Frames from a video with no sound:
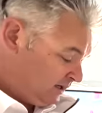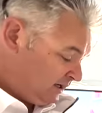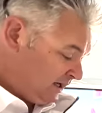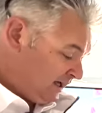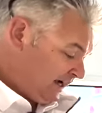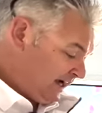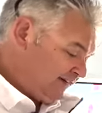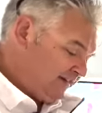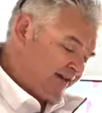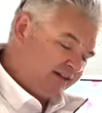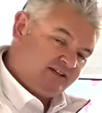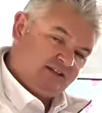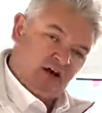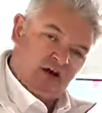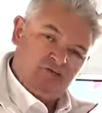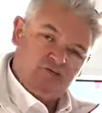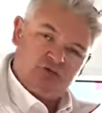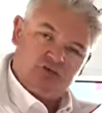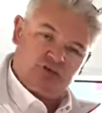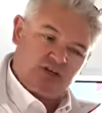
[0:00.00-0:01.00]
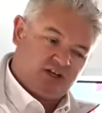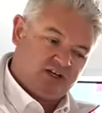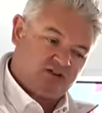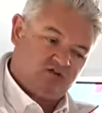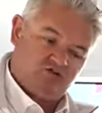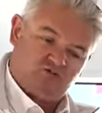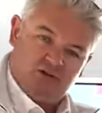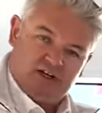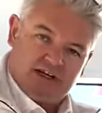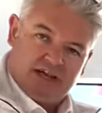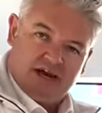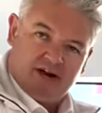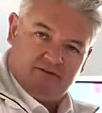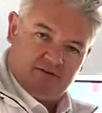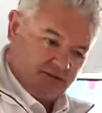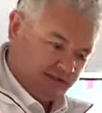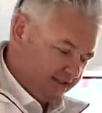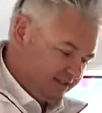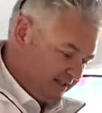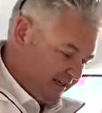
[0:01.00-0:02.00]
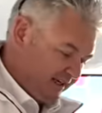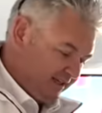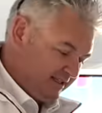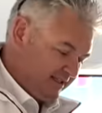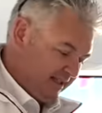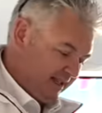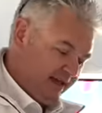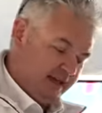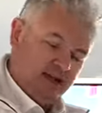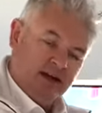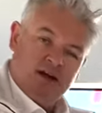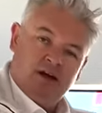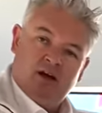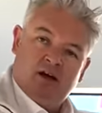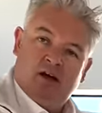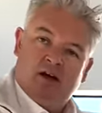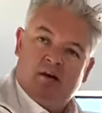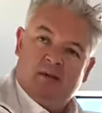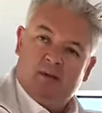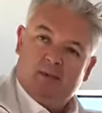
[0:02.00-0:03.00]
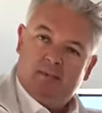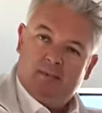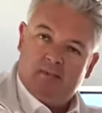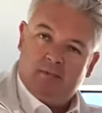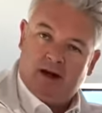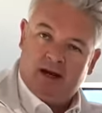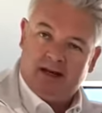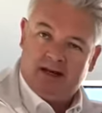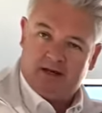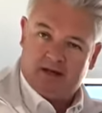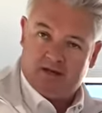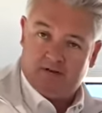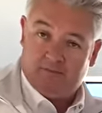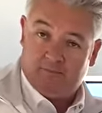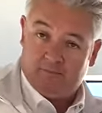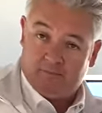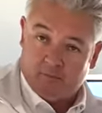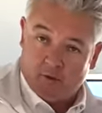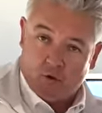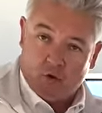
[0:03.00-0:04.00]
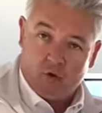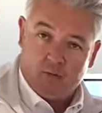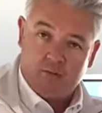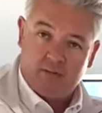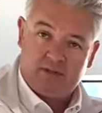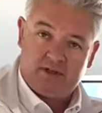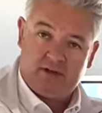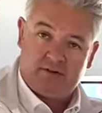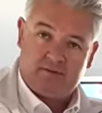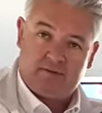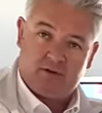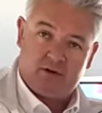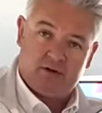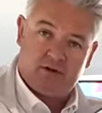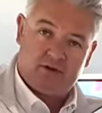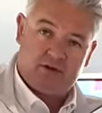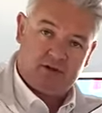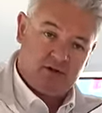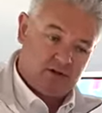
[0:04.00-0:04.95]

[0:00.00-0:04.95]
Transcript: And they don't just recover the seats, they make the form different,